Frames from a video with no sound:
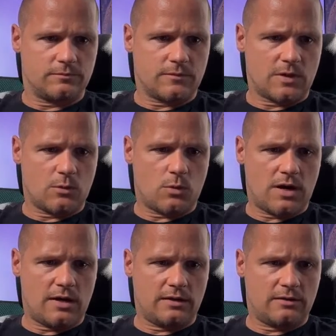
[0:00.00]

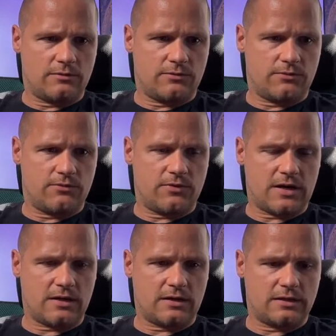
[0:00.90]
why the
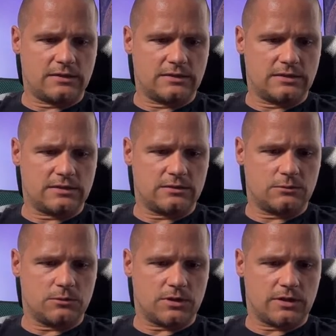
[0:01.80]
fuck is this not
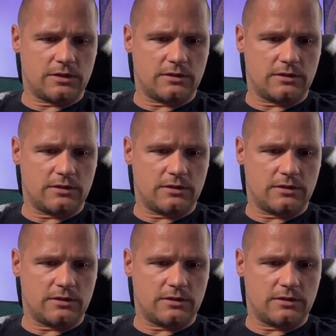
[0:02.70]
working?